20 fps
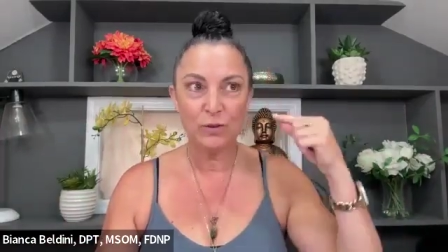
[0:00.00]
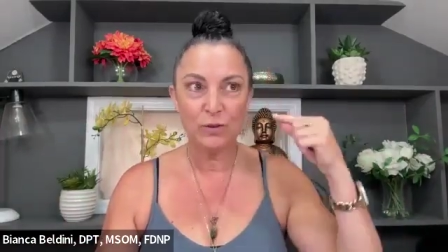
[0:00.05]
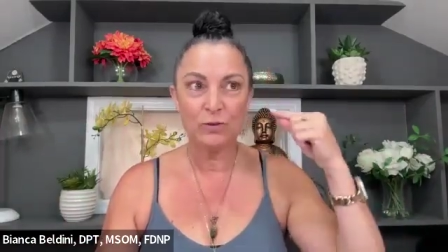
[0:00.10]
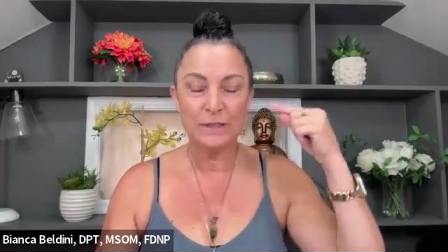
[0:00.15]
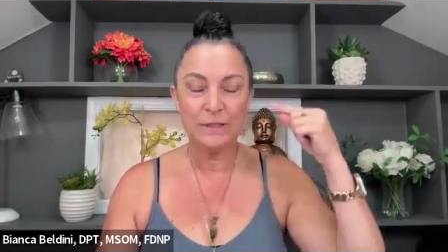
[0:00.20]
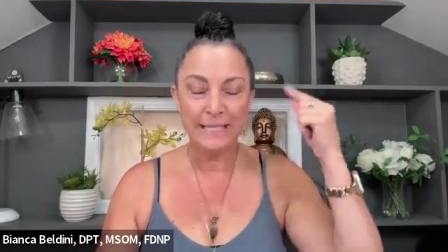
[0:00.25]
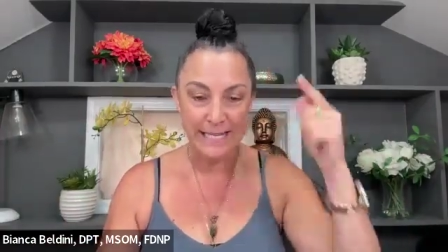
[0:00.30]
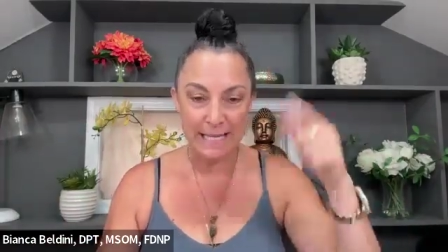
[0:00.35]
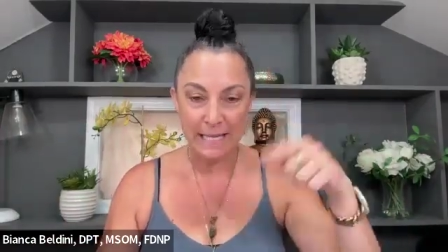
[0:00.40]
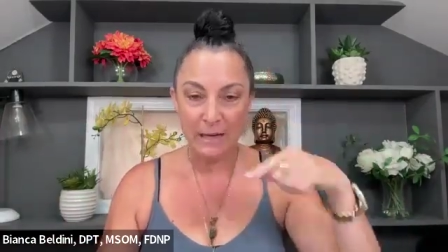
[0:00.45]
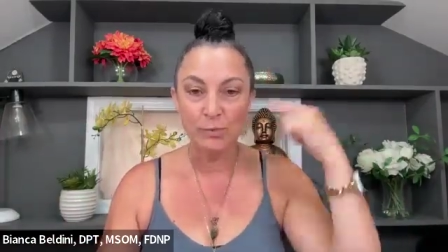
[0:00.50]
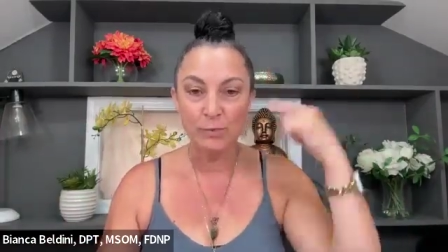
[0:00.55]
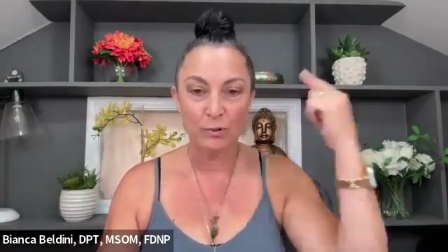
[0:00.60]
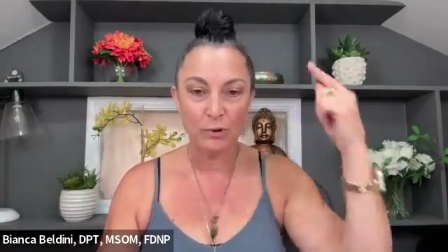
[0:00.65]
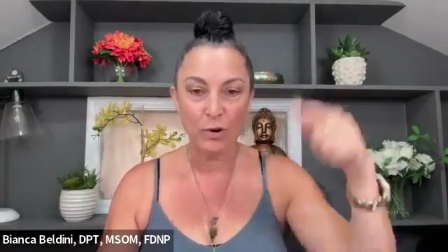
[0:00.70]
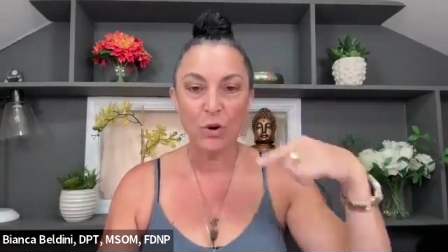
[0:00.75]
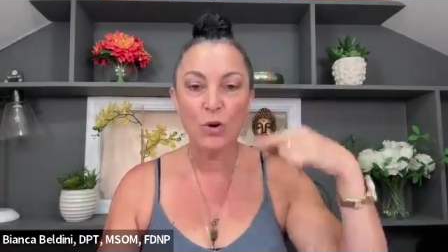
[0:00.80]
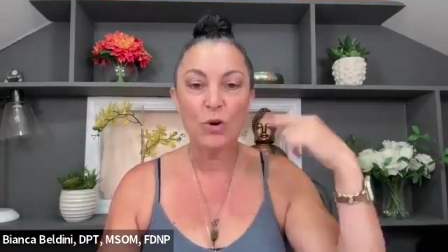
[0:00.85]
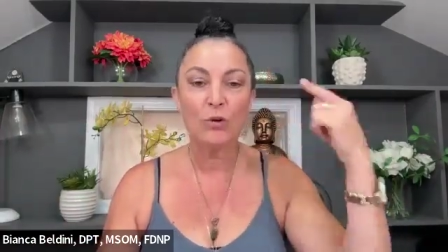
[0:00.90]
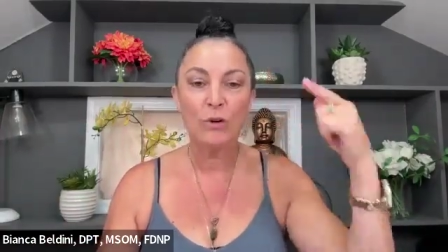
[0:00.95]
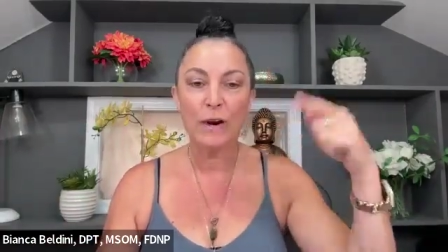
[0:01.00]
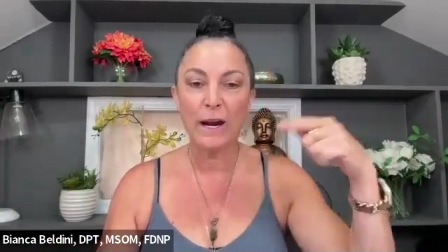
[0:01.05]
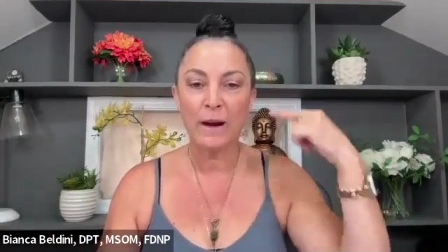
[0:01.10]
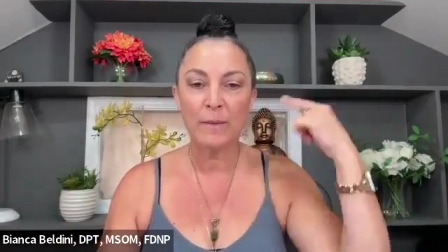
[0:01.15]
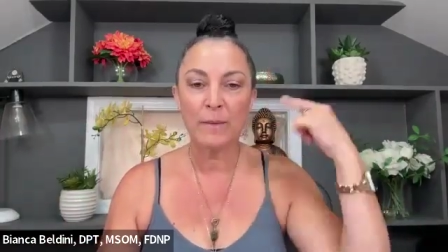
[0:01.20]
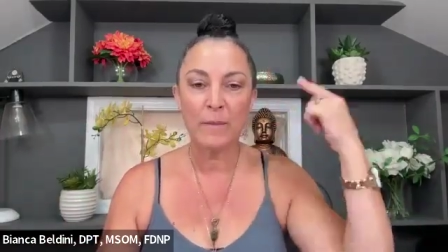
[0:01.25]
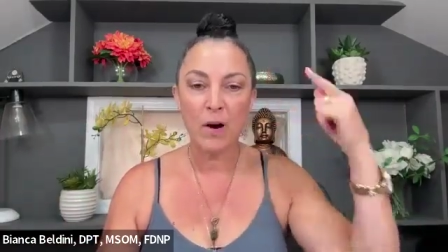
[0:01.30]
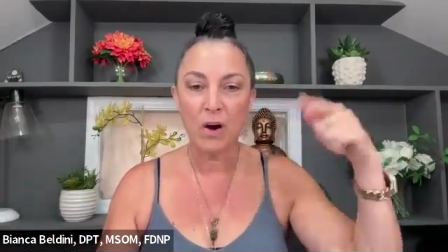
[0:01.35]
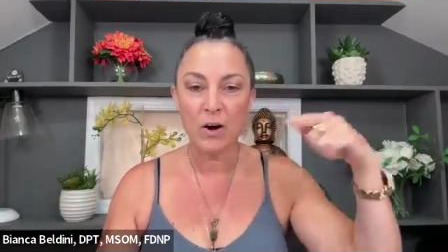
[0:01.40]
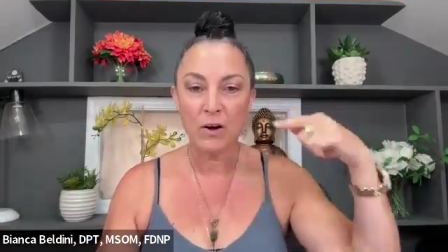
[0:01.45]
to
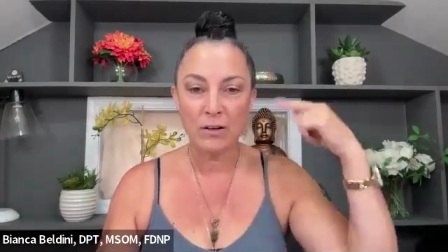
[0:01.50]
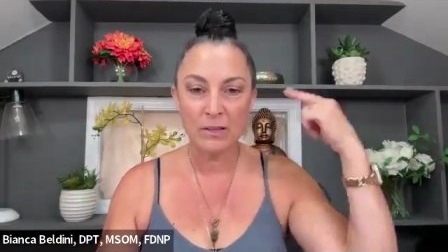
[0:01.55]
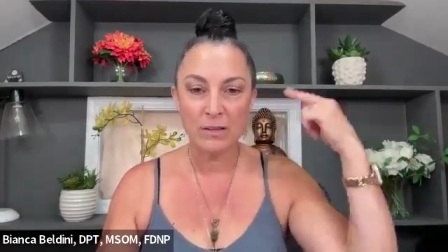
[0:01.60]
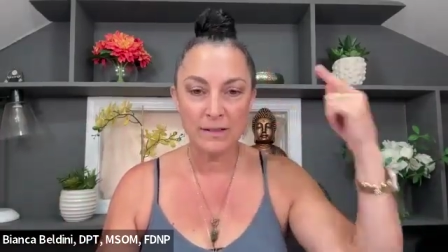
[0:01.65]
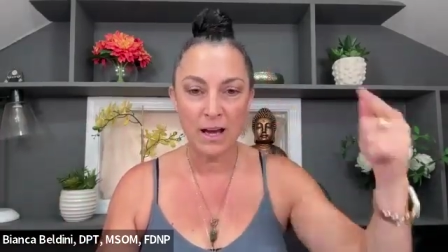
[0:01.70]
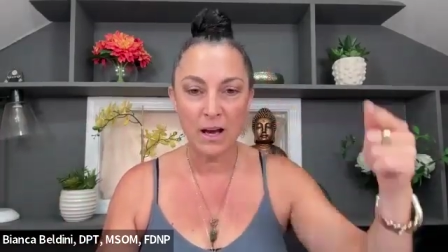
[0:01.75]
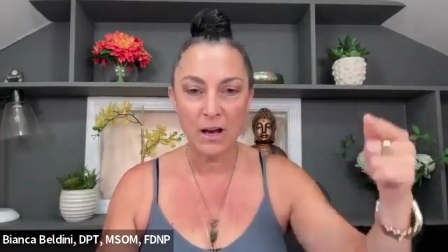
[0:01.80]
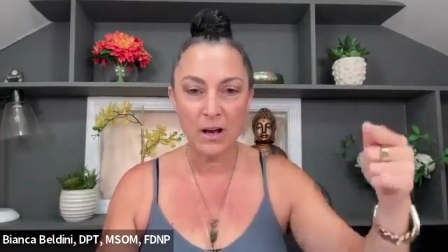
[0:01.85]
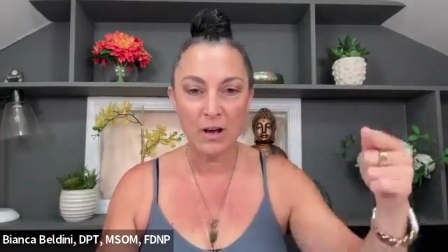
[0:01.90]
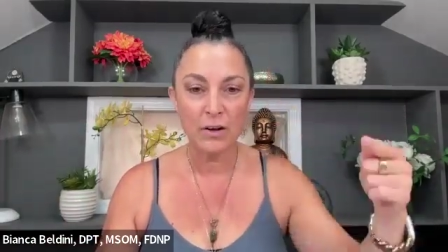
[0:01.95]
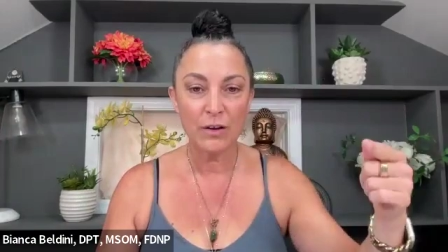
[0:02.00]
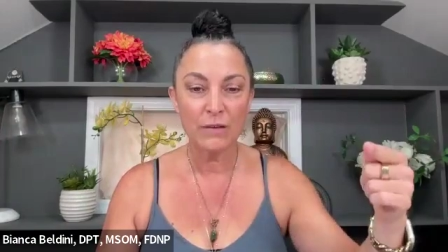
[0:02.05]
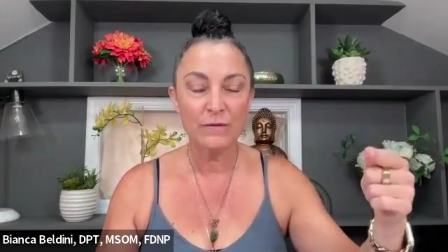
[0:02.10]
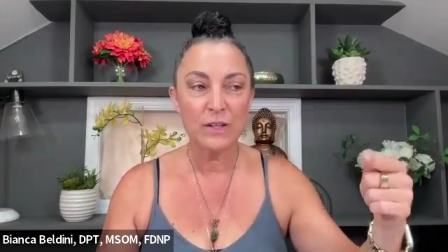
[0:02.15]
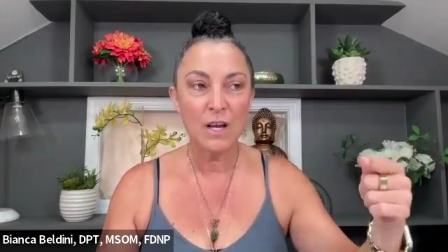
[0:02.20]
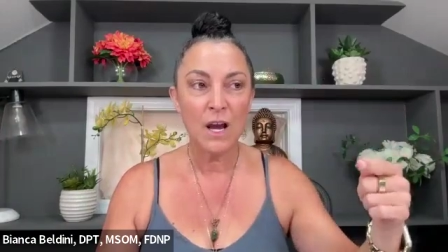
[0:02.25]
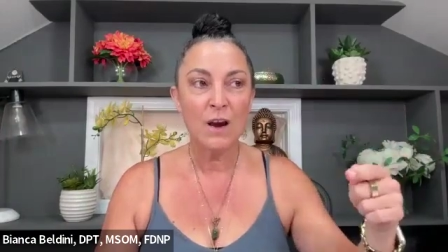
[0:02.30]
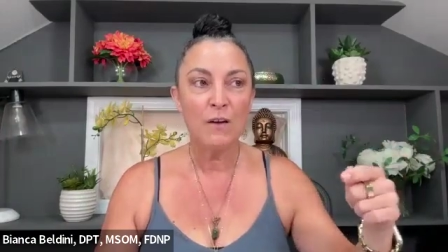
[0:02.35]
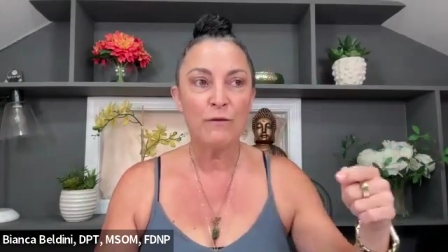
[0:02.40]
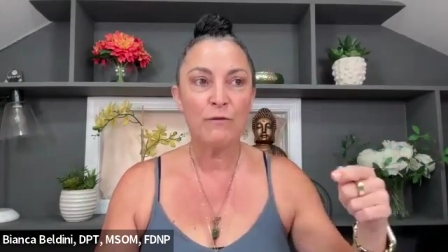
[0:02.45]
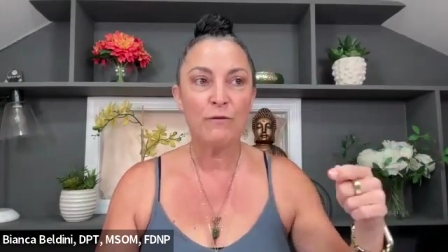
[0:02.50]
deprogram ourselves